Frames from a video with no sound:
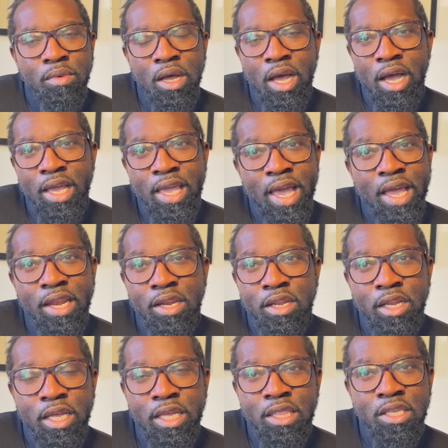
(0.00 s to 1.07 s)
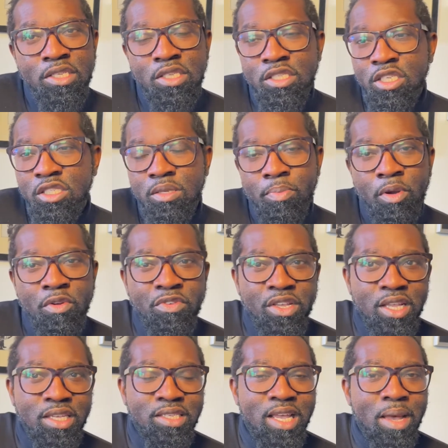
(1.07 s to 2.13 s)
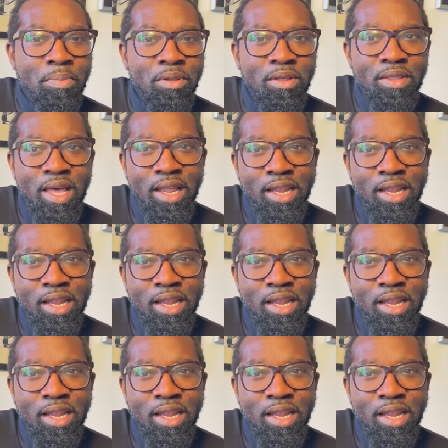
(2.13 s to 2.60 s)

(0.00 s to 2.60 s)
again, like this is just a perfect example of that.